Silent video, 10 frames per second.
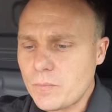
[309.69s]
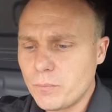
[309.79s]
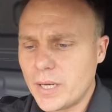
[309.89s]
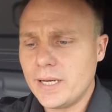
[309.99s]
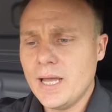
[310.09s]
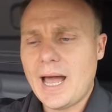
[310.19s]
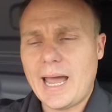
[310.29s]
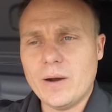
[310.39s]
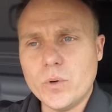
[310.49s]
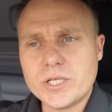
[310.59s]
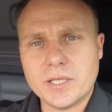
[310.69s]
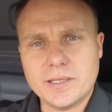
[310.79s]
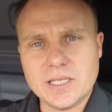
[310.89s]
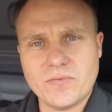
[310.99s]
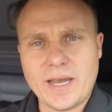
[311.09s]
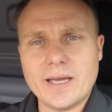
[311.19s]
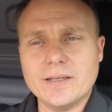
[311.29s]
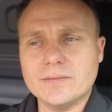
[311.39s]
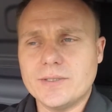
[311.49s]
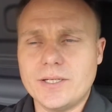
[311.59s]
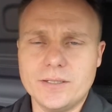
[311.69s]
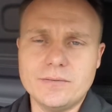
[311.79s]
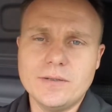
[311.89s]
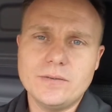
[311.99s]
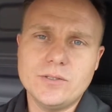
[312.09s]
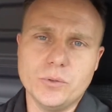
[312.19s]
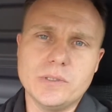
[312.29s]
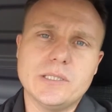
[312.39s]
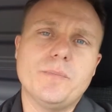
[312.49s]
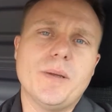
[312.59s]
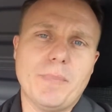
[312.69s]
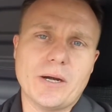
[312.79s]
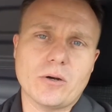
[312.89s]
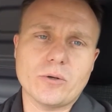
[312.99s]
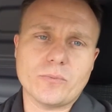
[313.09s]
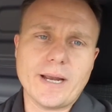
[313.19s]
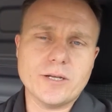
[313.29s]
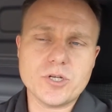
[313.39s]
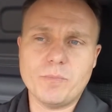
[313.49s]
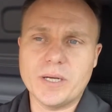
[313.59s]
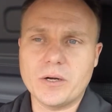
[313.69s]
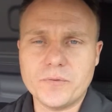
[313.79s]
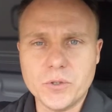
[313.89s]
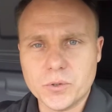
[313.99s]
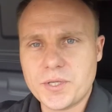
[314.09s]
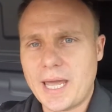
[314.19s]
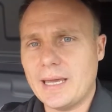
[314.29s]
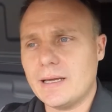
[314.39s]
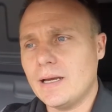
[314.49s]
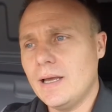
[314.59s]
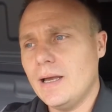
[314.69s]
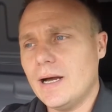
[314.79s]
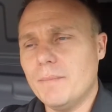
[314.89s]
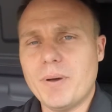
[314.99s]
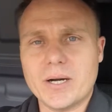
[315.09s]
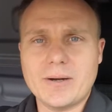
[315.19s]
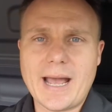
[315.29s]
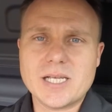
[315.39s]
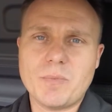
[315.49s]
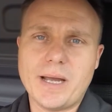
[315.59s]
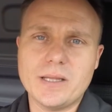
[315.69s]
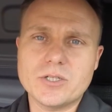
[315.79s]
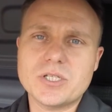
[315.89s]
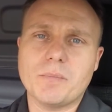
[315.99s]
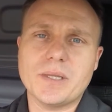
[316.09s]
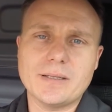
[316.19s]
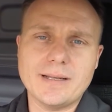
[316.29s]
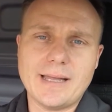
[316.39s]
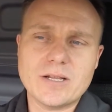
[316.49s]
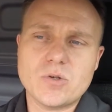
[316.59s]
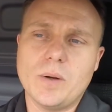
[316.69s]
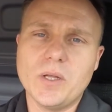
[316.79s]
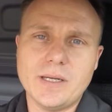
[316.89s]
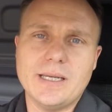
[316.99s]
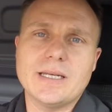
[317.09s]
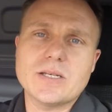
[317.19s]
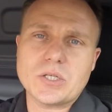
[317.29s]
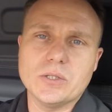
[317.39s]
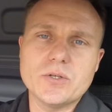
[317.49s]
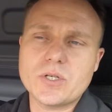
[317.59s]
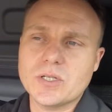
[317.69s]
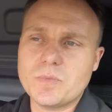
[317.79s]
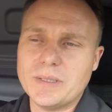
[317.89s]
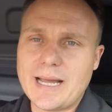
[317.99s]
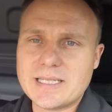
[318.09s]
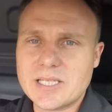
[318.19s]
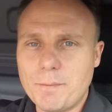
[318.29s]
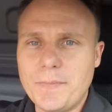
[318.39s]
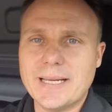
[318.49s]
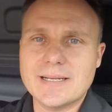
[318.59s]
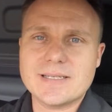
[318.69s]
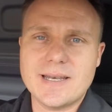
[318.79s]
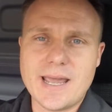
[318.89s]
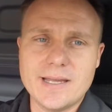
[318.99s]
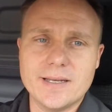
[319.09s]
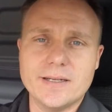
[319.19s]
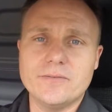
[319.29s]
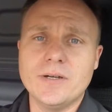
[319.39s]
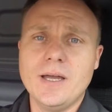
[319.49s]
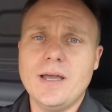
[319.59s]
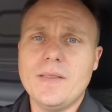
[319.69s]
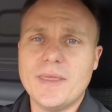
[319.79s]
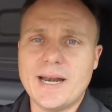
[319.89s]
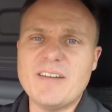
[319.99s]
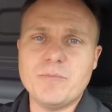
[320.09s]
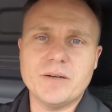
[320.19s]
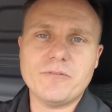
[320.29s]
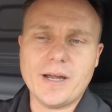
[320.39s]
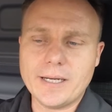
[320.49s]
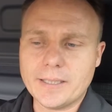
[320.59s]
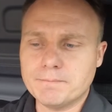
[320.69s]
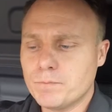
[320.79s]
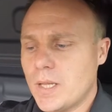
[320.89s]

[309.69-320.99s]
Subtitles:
But I wish that this van could do a little bit better on range, a bigger fuel tank, better gas mileage, something like that. So I'm looking into solutions, but that's the biggest negative that I've been fighting.